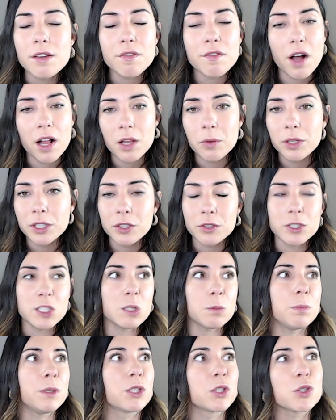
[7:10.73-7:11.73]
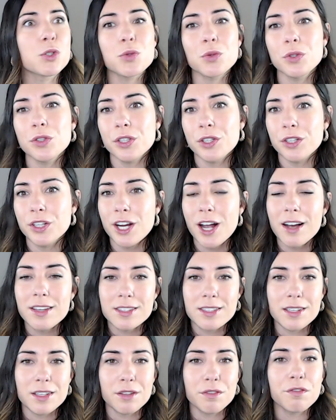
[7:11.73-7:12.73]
following your spiritual curiosity,